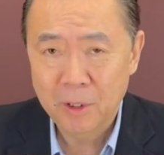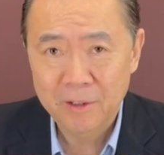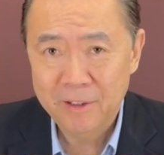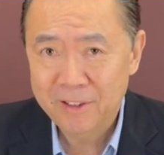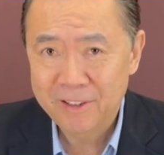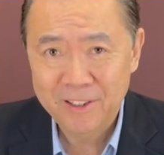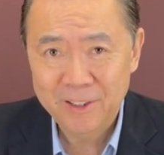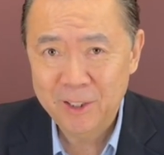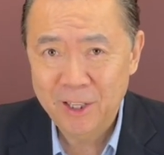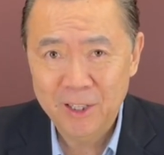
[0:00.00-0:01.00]

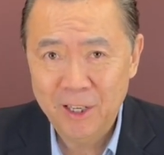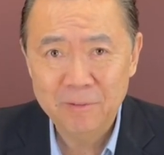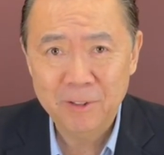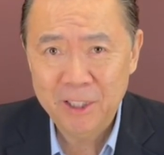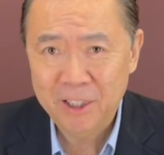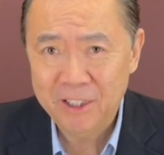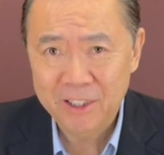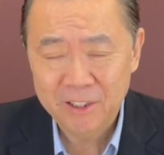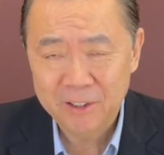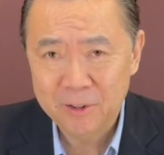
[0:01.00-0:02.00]
a lovely
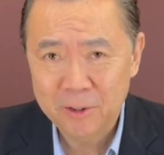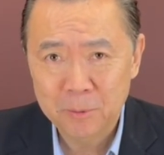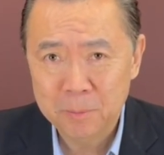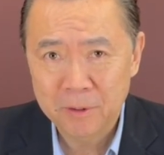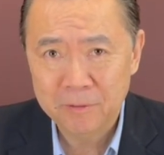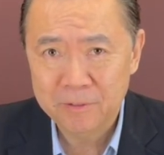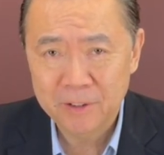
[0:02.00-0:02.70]
group of